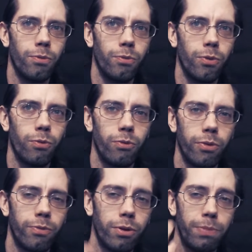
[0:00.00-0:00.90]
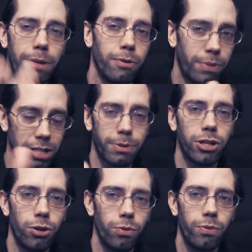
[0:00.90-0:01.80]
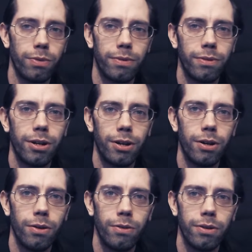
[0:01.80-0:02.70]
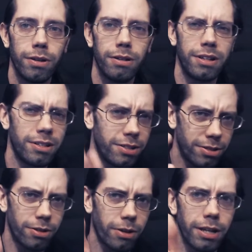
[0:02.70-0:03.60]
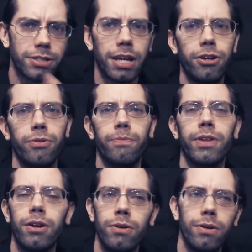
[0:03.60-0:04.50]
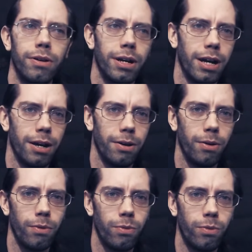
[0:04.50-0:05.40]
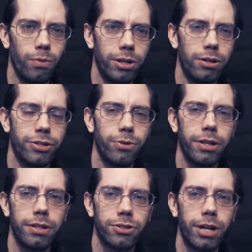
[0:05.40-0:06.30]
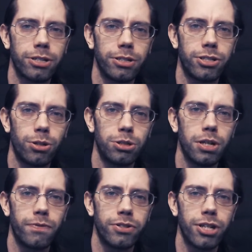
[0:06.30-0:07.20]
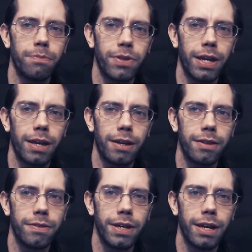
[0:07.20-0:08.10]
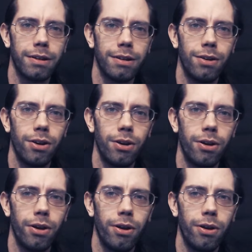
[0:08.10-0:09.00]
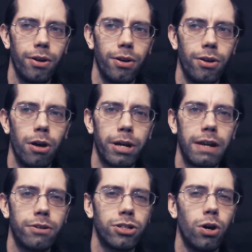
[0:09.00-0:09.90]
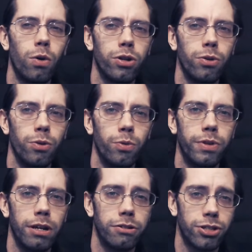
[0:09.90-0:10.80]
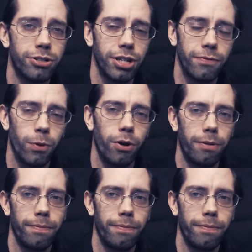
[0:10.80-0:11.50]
when people, possibly you, let's say you, when you're doing this, you're actually searching for something that nobody ever told you that you're searching for.